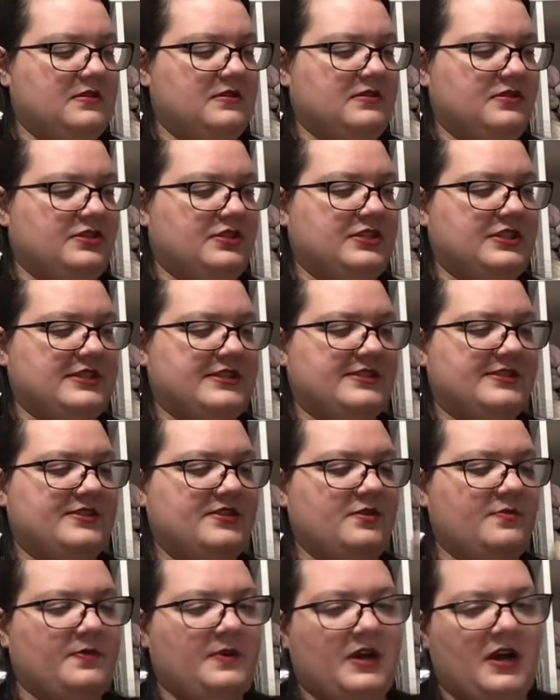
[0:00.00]
She's
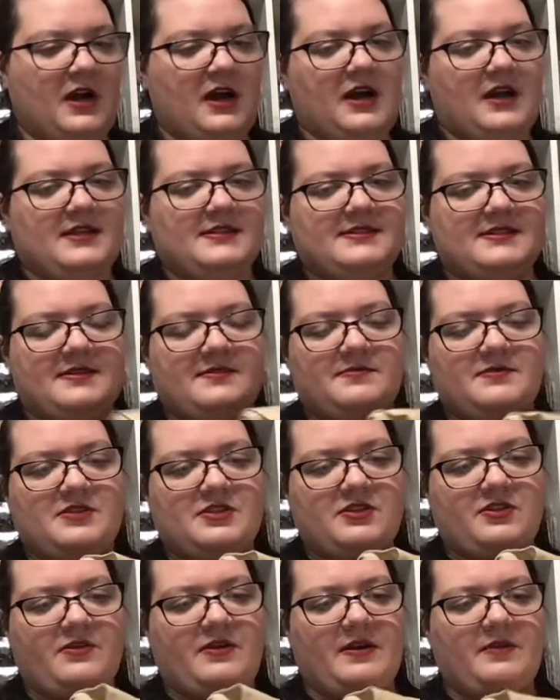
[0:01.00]
super awesome,
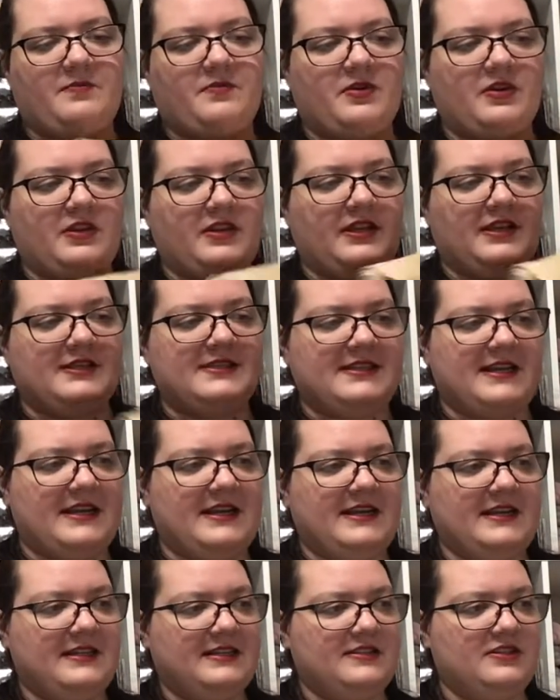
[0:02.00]
so I'm really
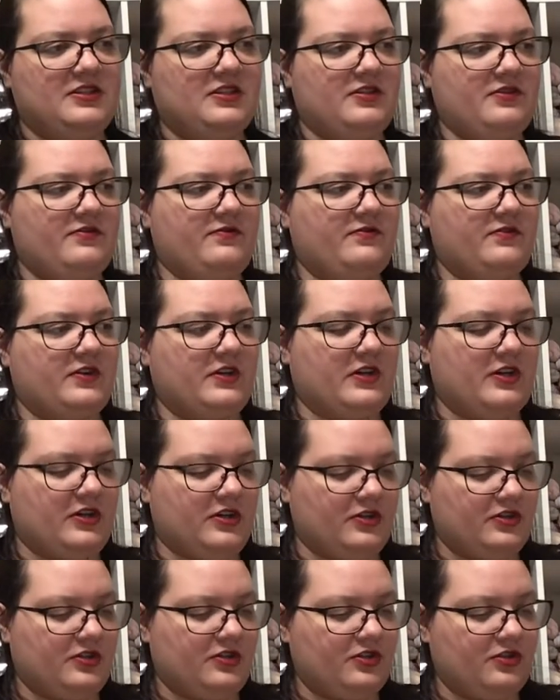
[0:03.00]
excited for
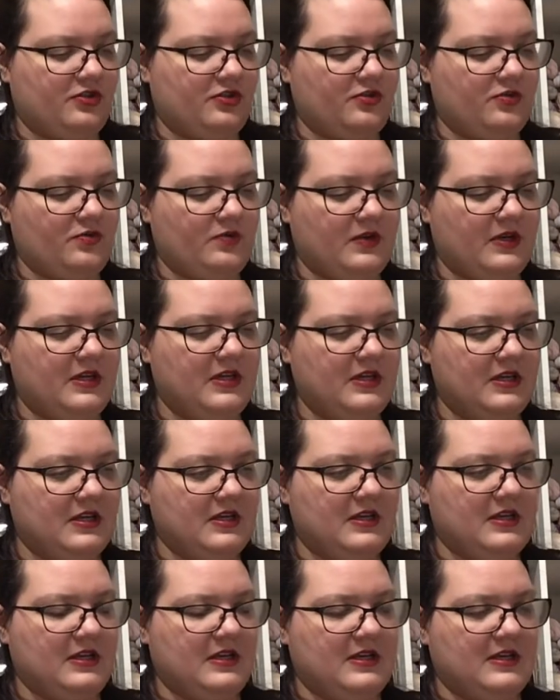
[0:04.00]
her to
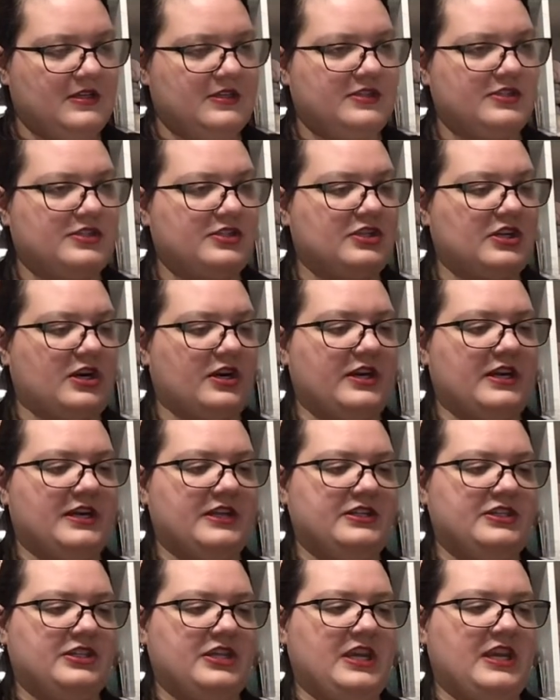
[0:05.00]
start a
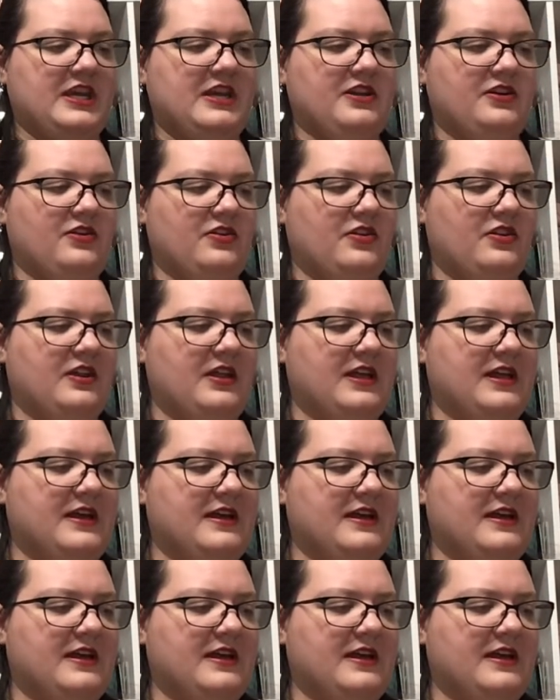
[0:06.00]
channel.